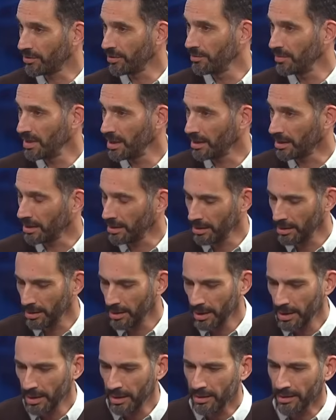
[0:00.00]
to me
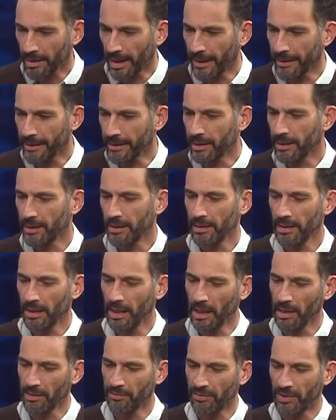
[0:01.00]
like
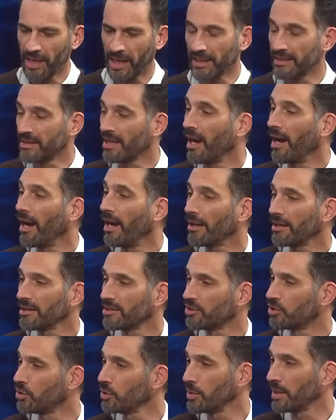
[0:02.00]
if Qatar
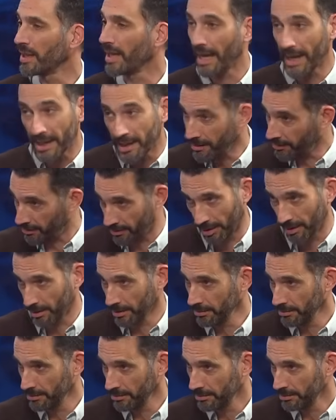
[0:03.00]
is doing anything,
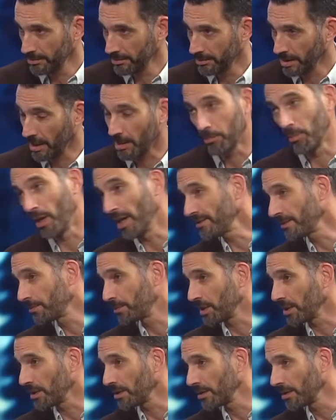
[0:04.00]
it must
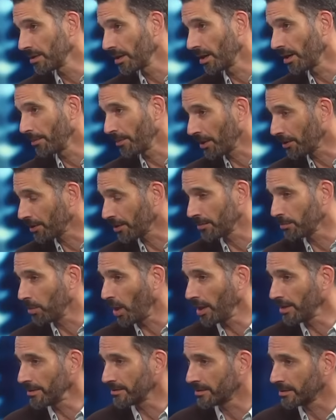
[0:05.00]
be American
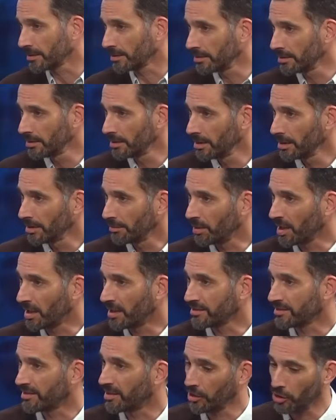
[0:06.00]
policy,
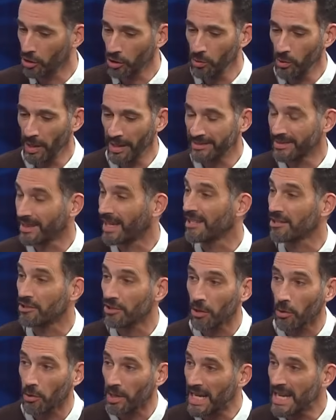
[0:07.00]
because the U.S. can
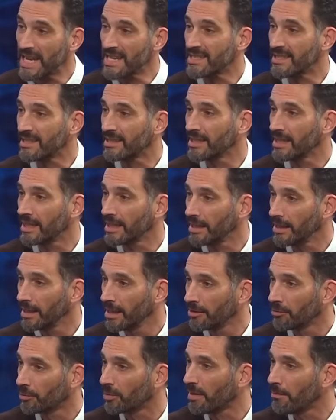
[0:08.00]
so easily
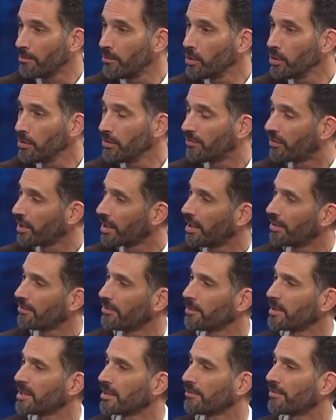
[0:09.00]
remove the
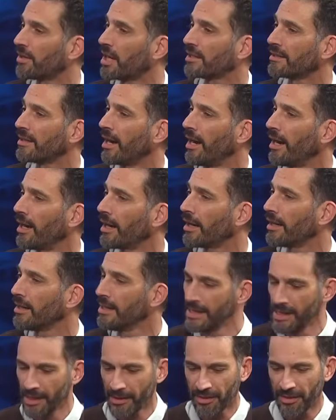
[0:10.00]
government of Qatar
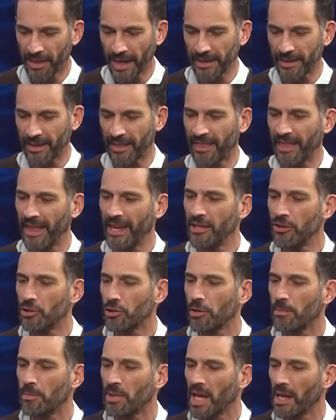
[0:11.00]
that they
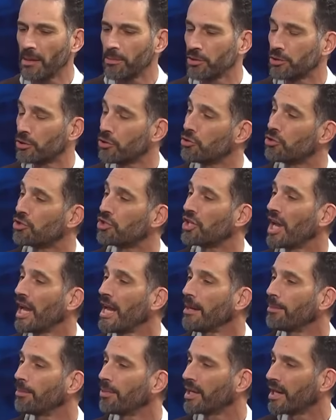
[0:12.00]
should be able to
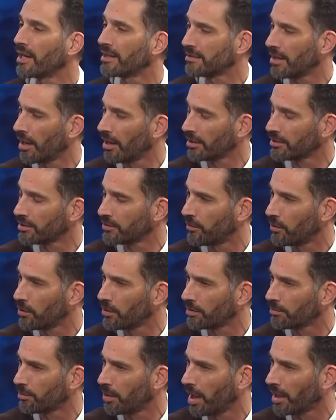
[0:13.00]
shape Qatar's
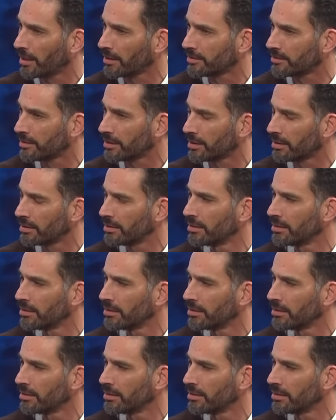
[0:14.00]
foreign policy.